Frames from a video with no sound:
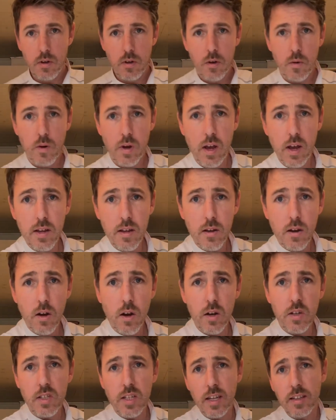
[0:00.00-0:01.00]
Okay, I'm going
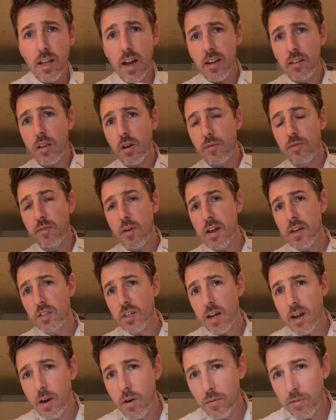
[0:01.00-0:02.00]
to stick that into the freezer
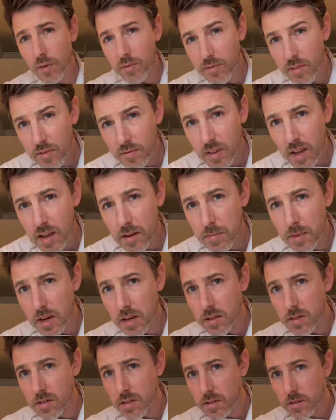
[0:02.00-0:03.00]
now for 15
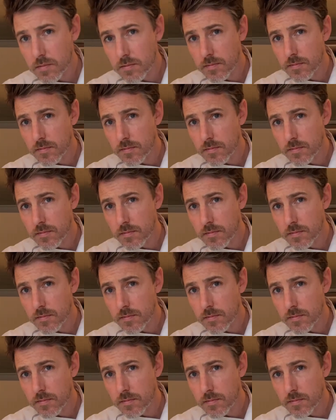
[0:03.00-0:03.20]
minutes.